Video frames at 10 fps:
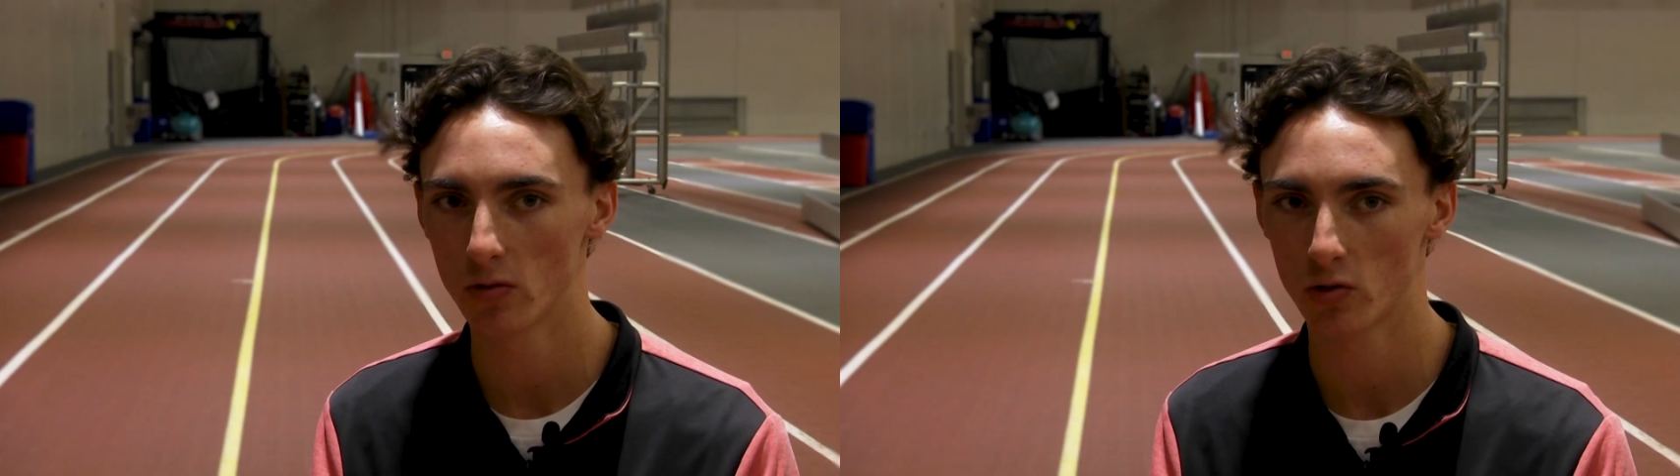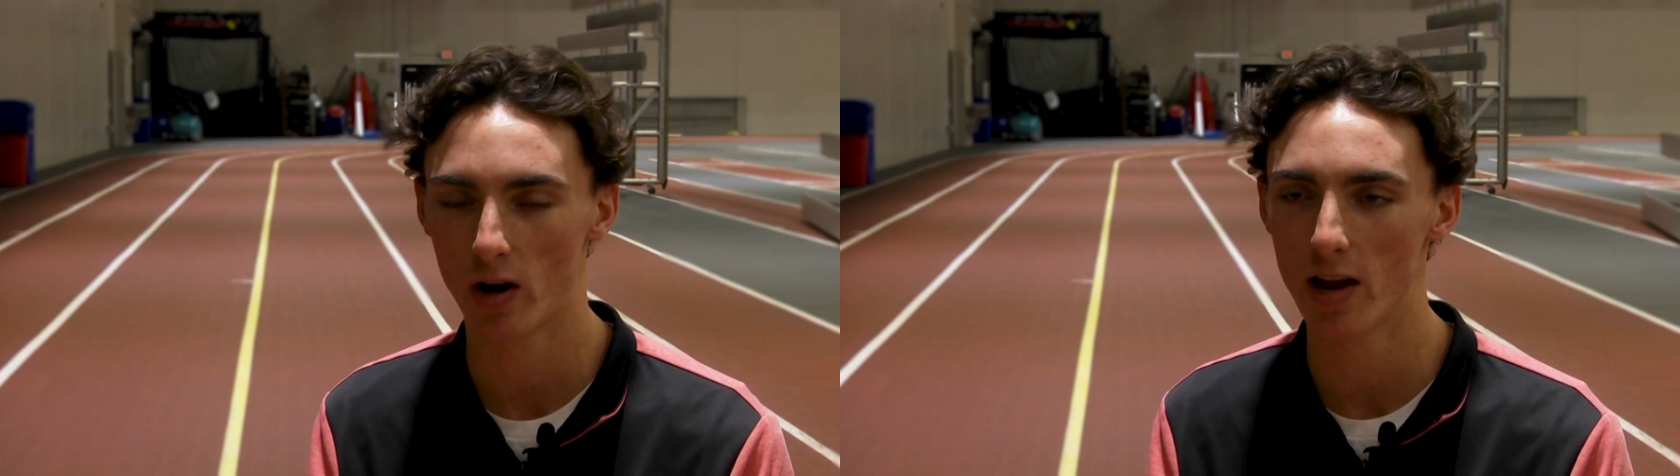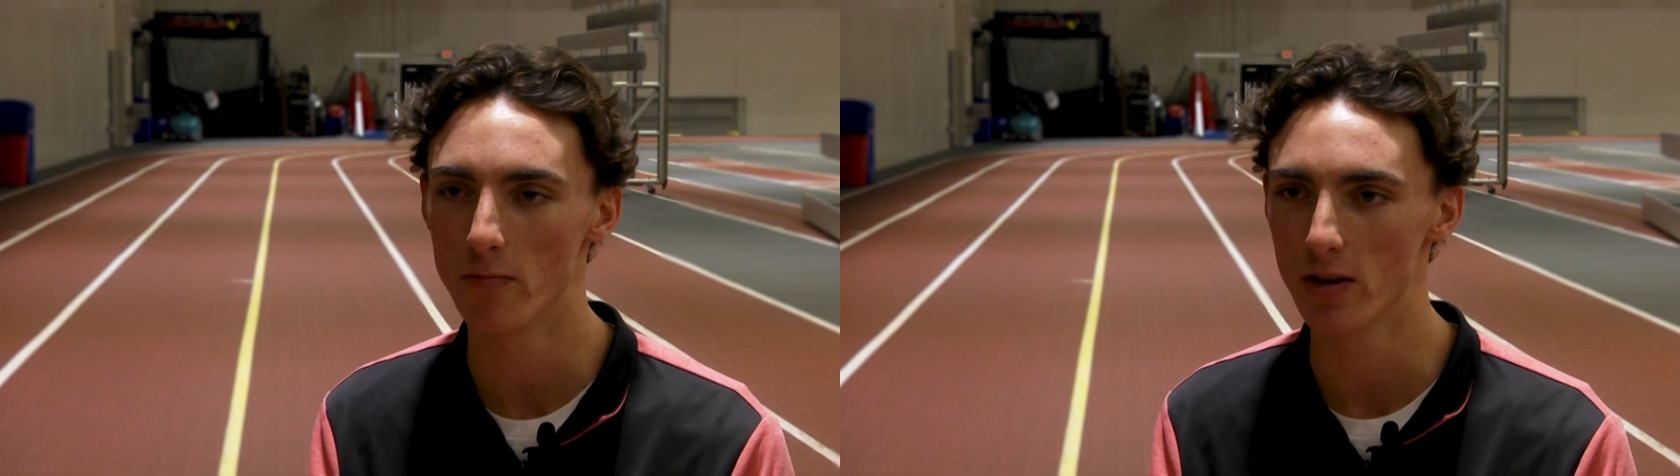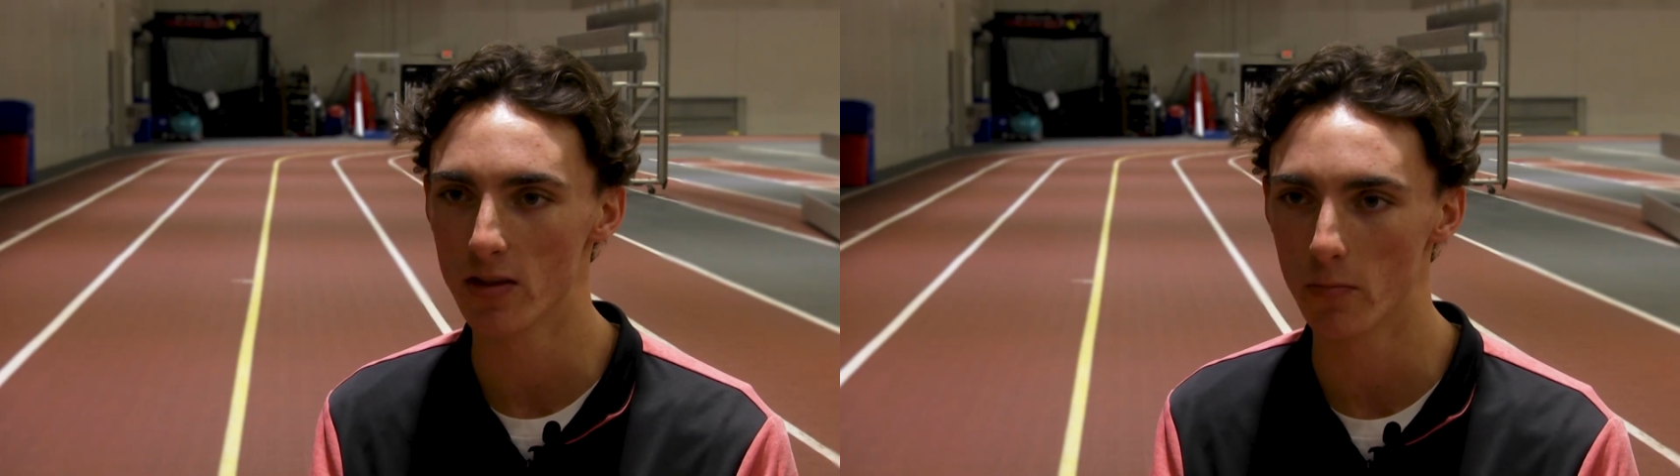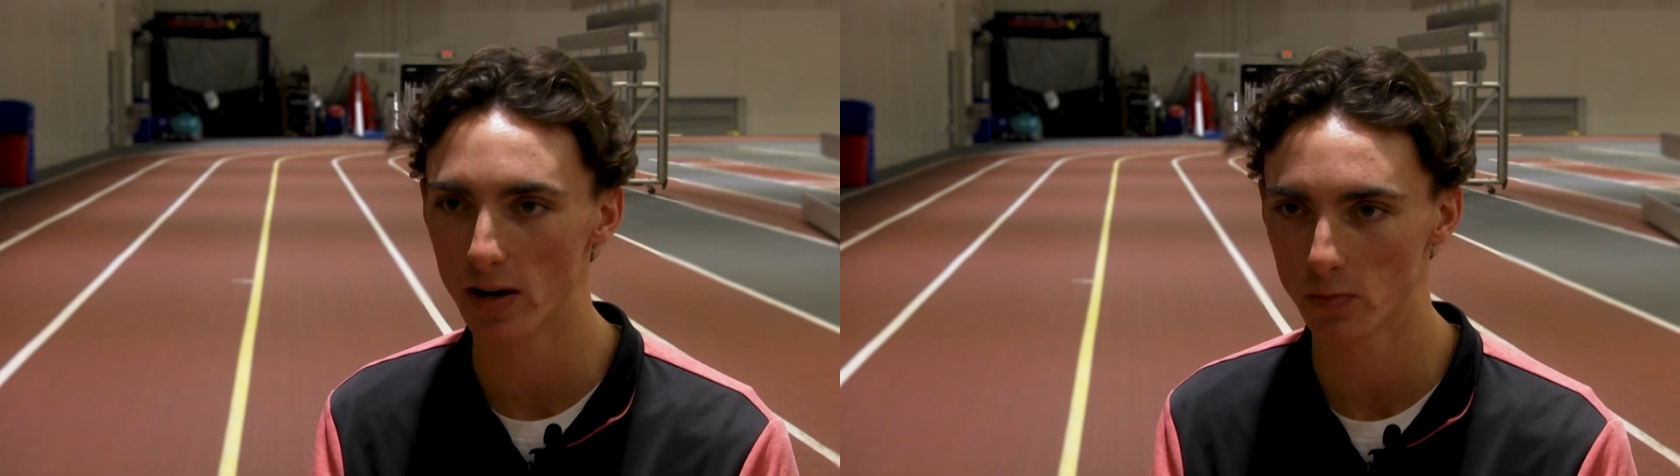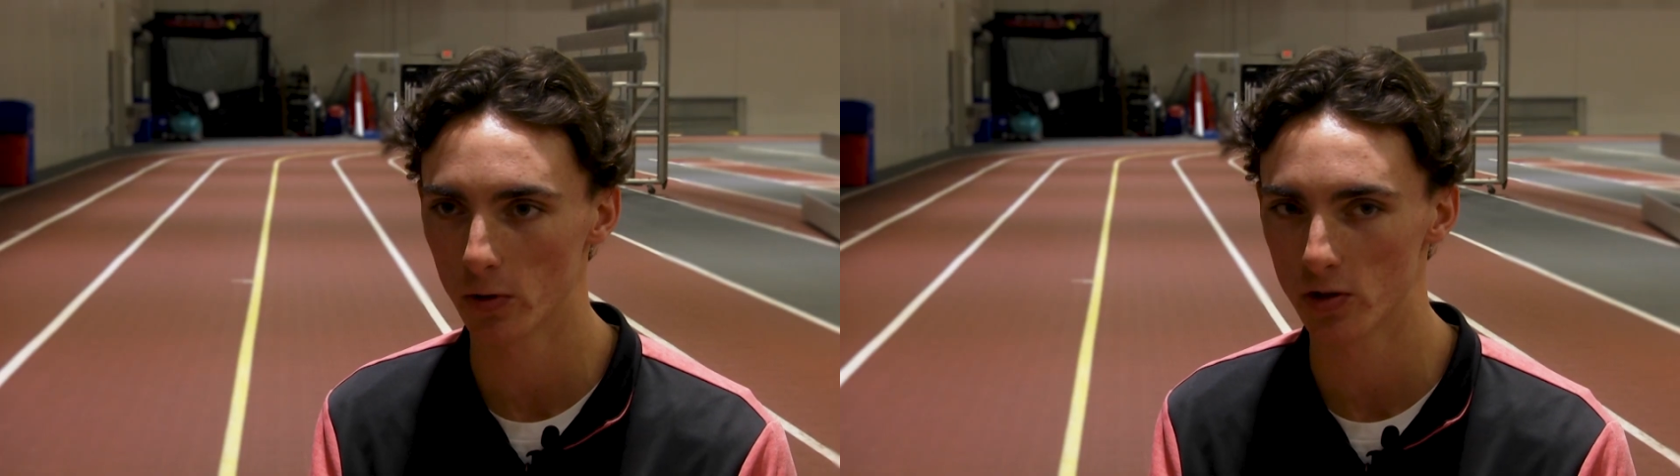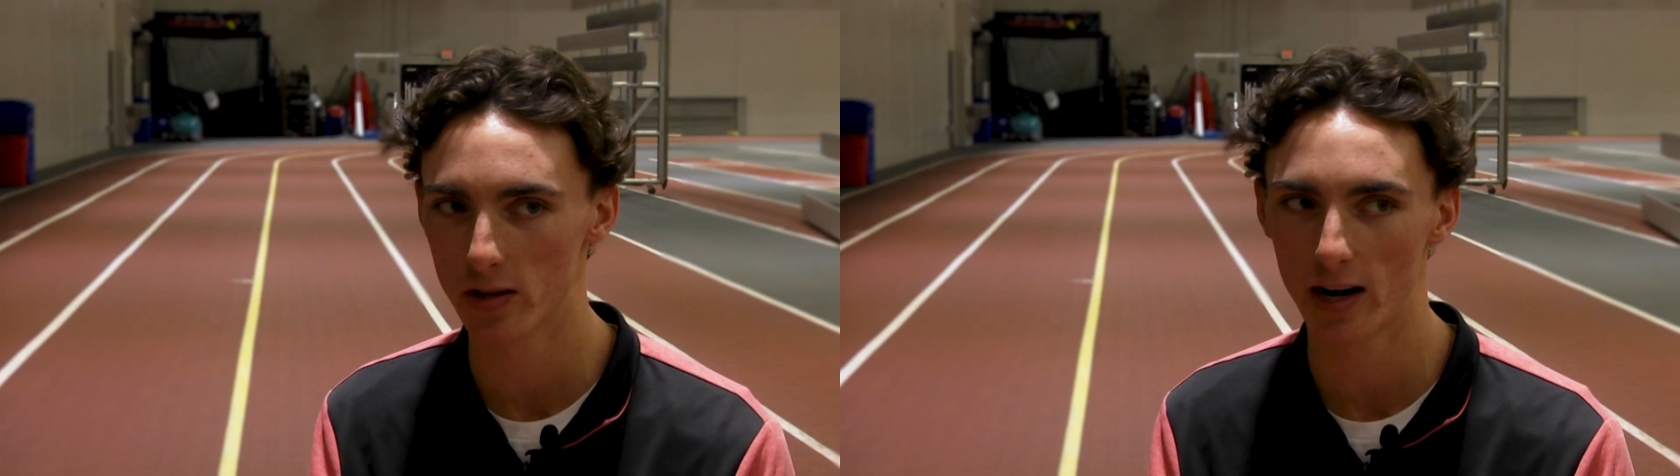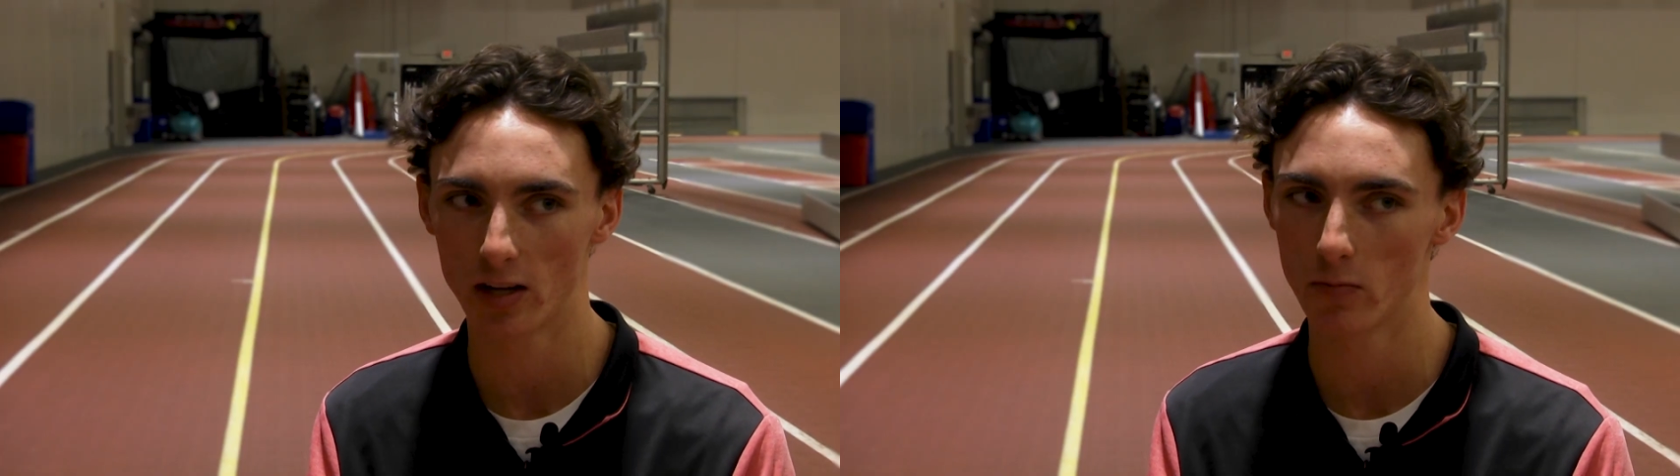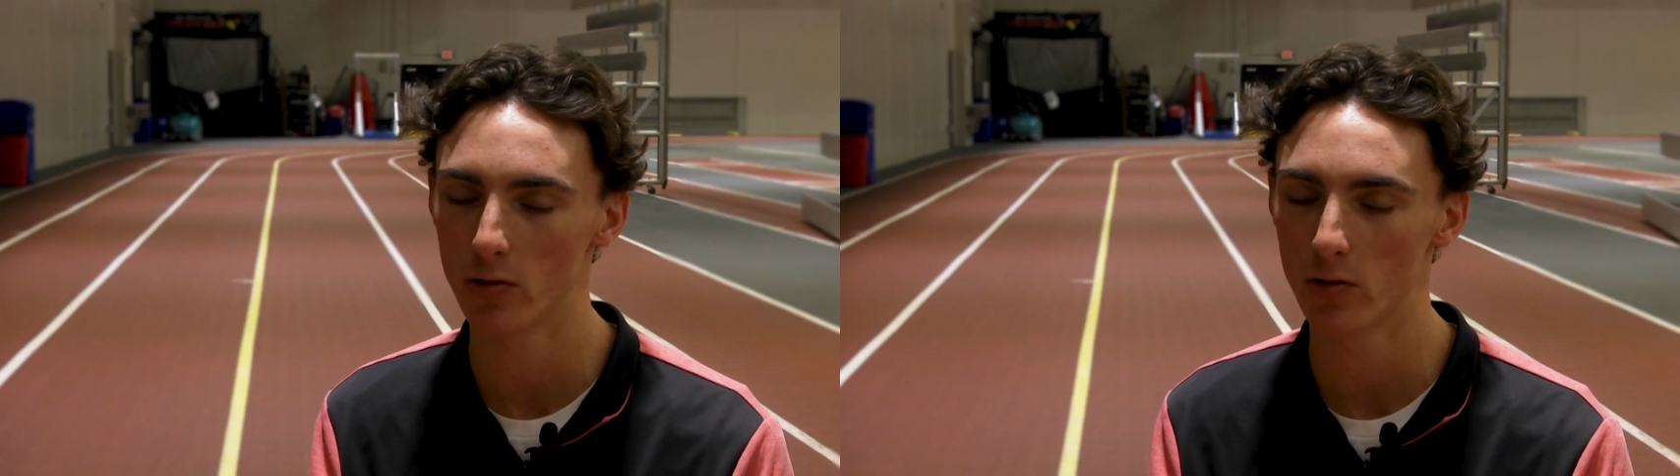try and be the best person that I can